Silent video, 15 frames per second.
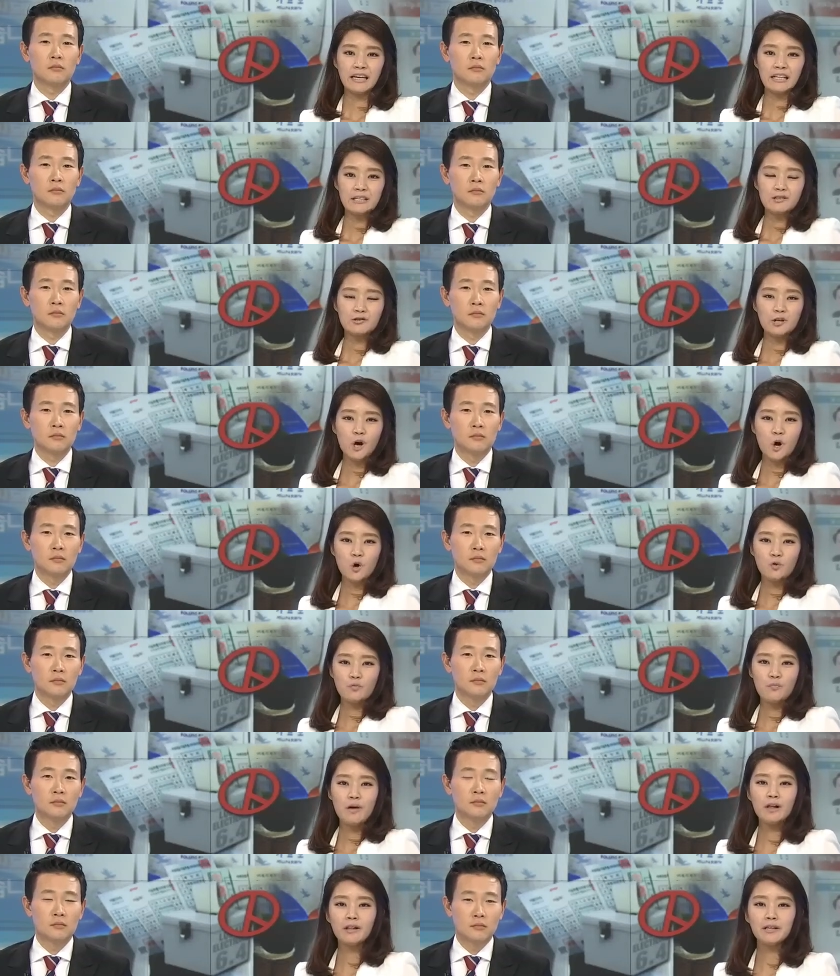Speaker 1: So
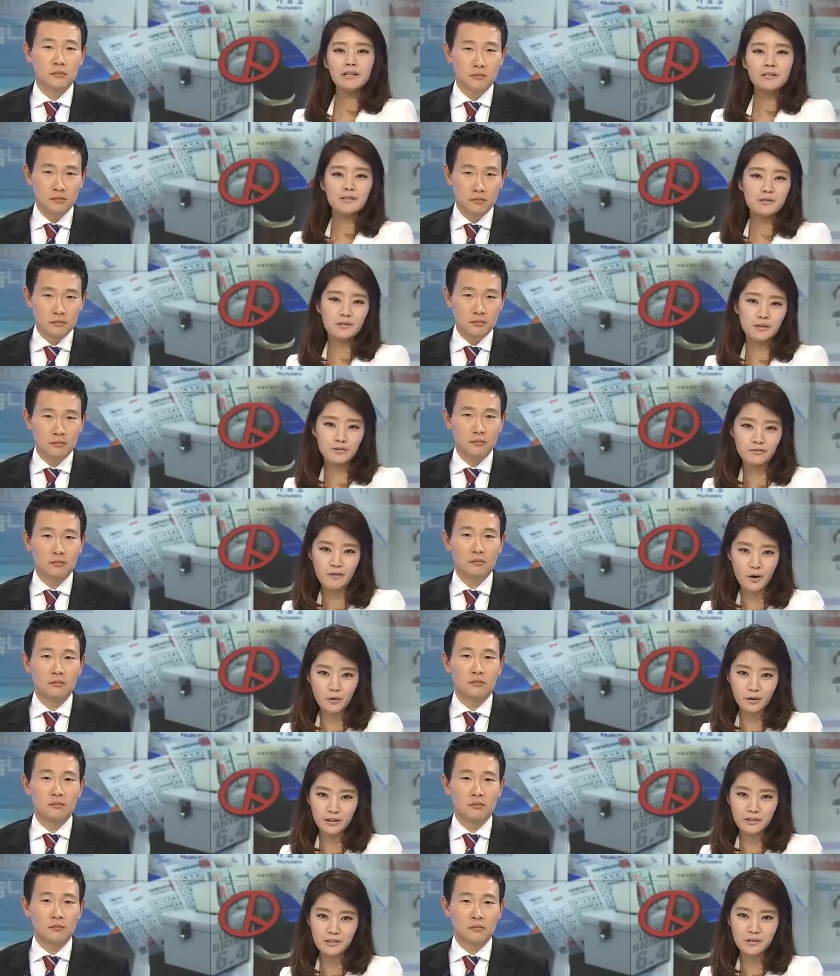millions of
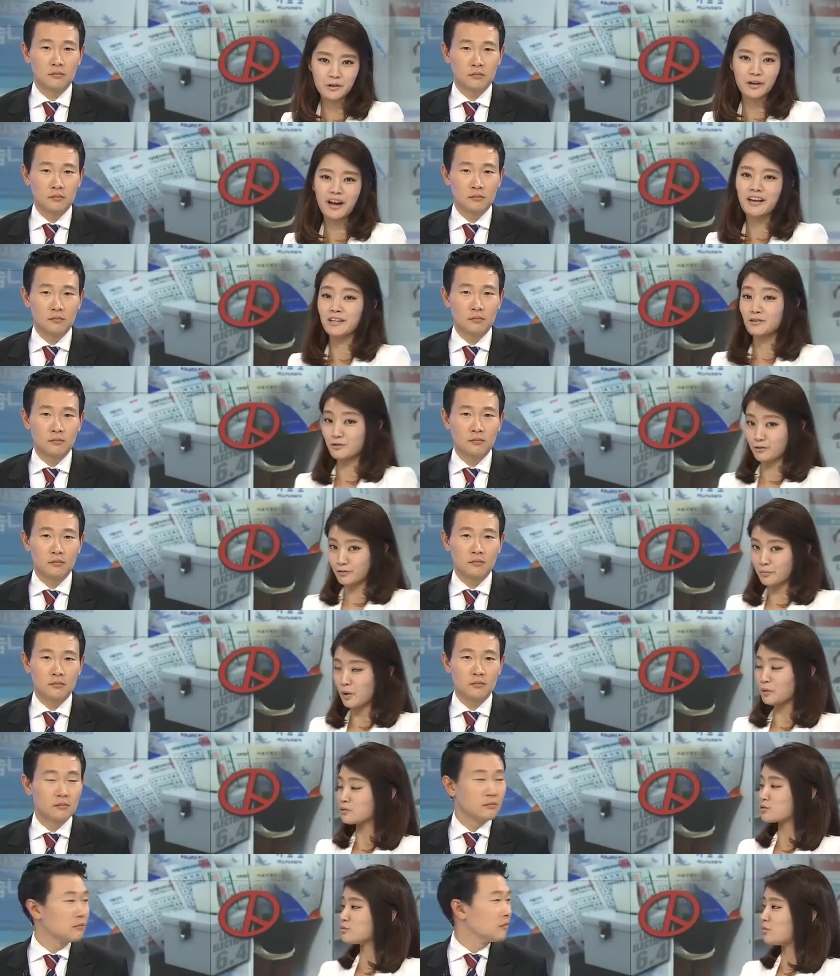voters are heading to the
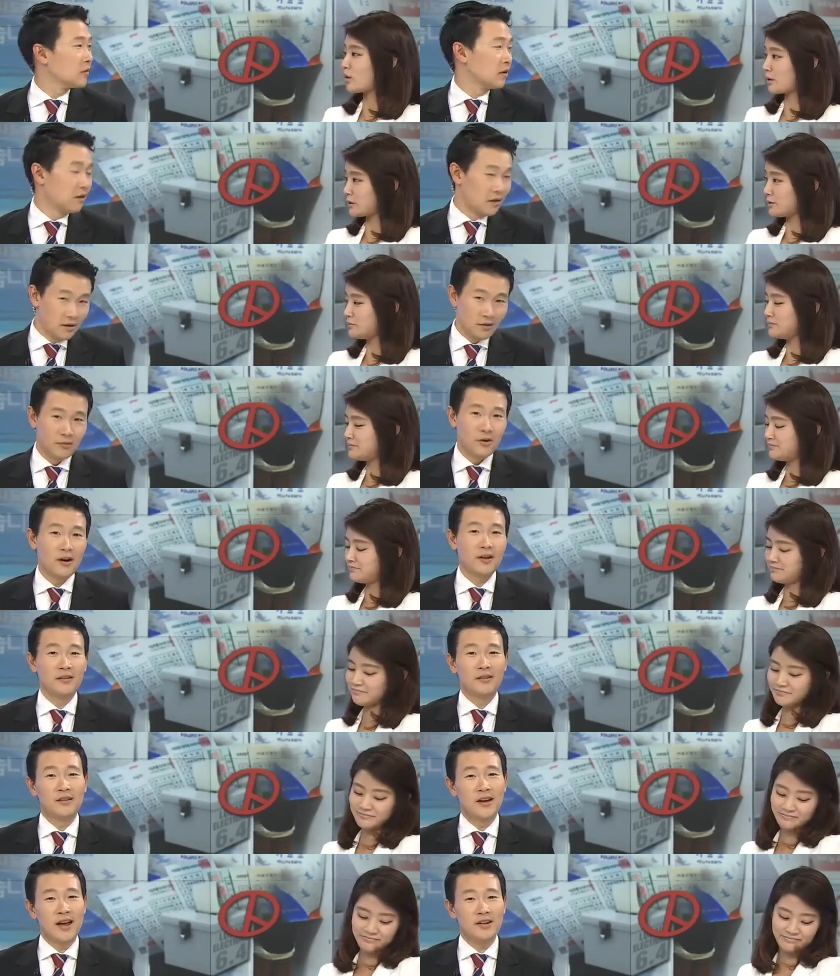polls tomorrow.
Speaker 2: Right,
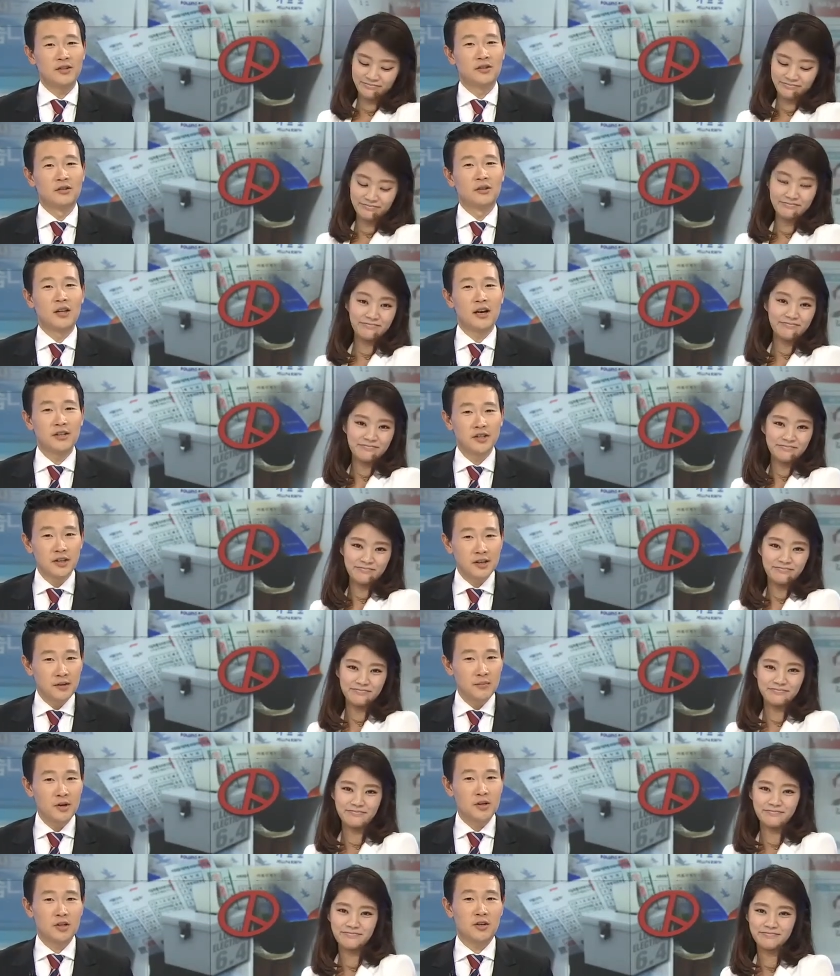and the National Election
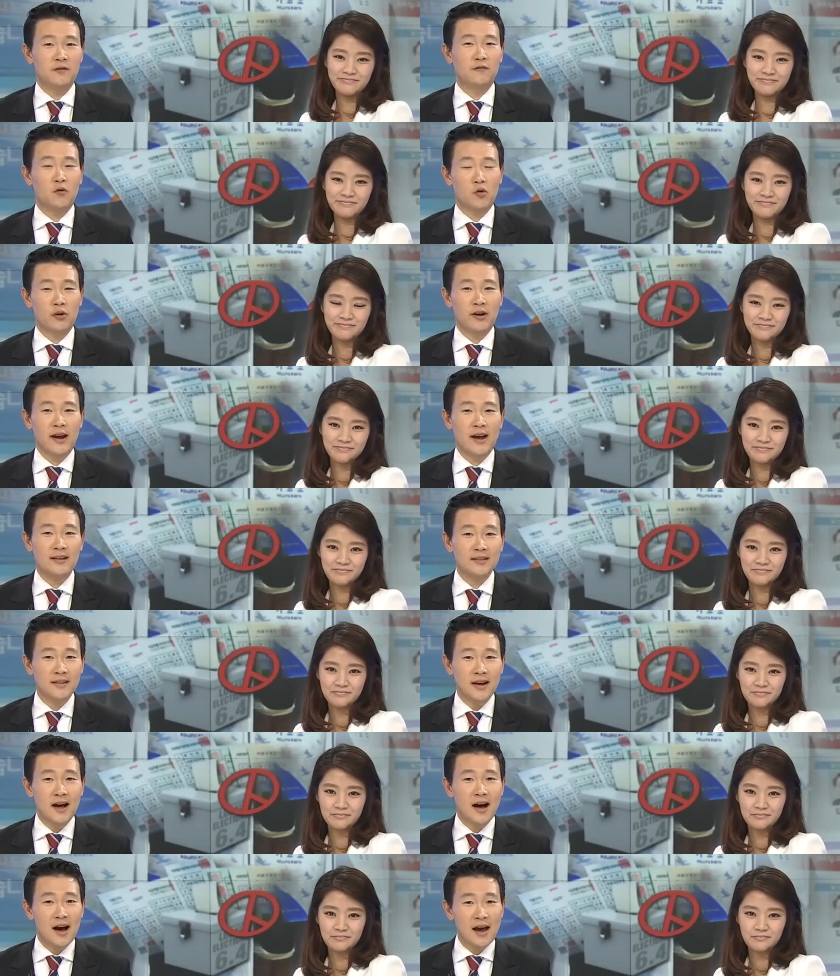Commission forecasts
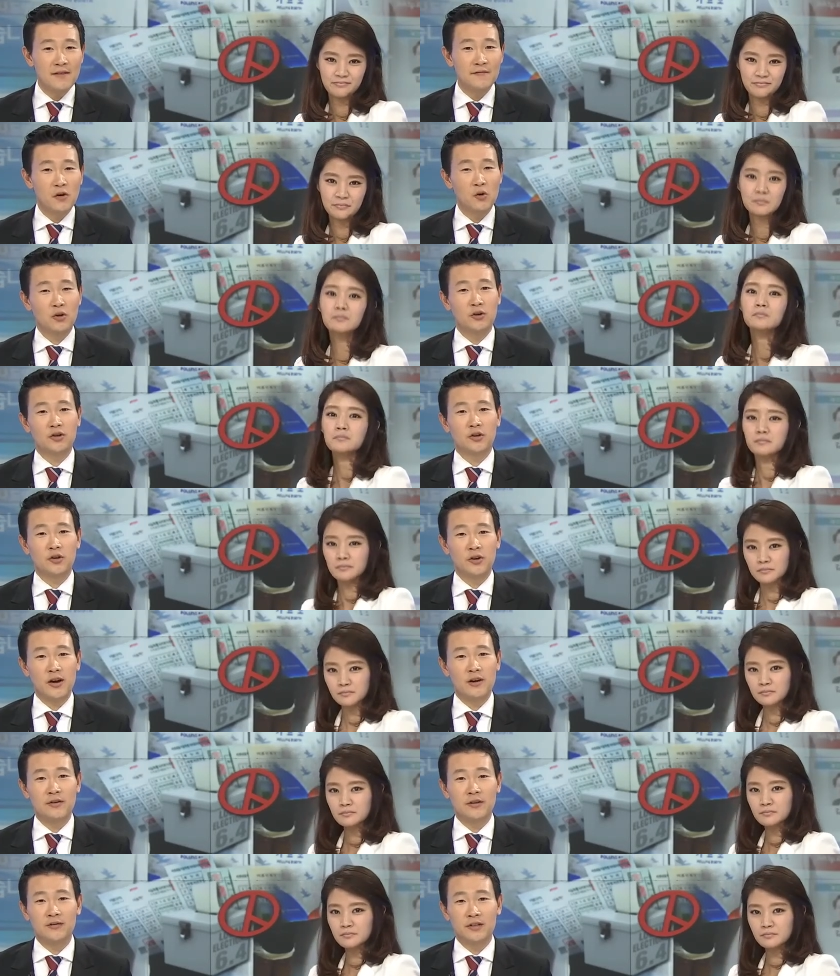a high voter
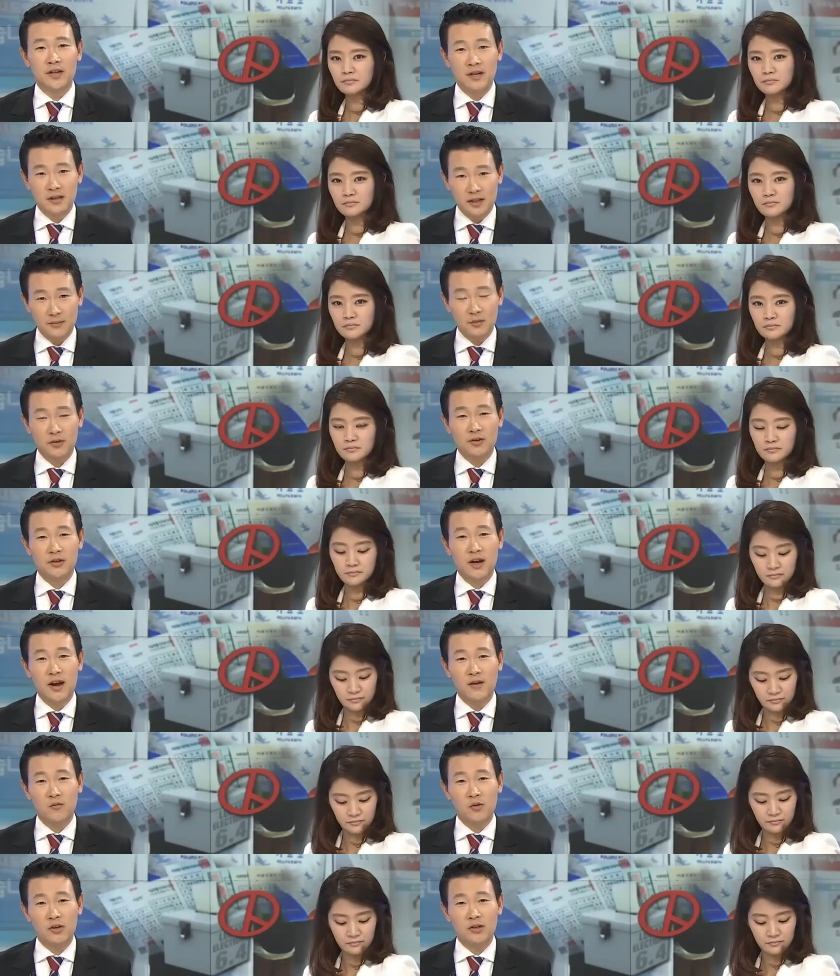turnout of
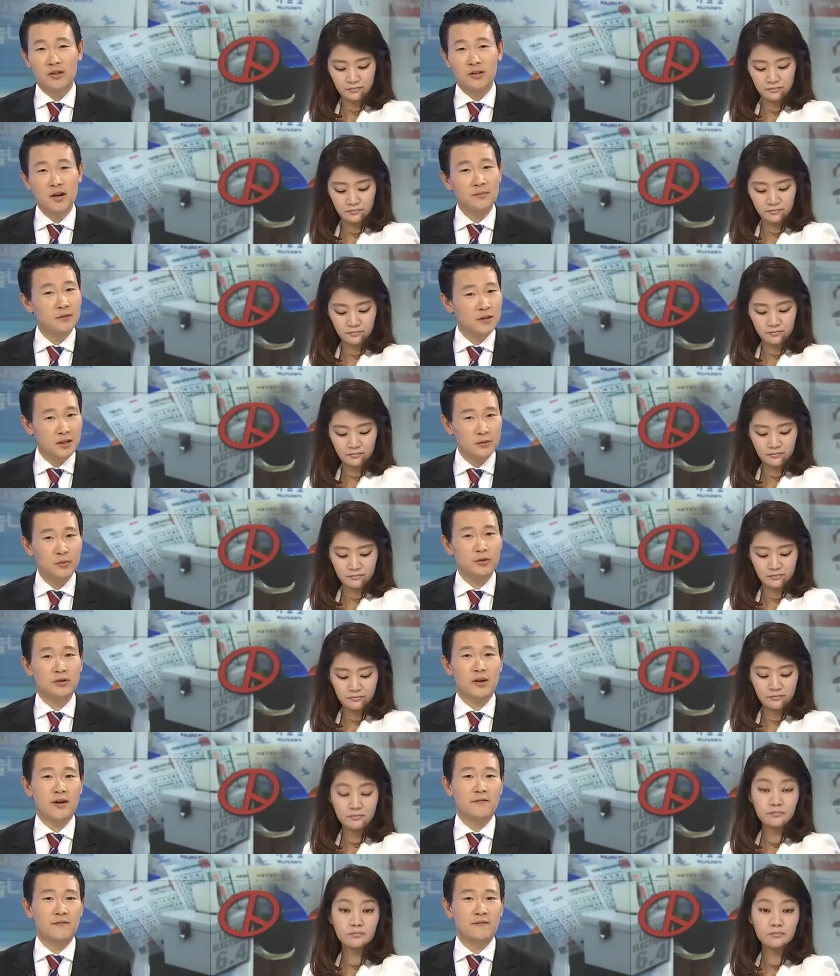60%, which is up 6%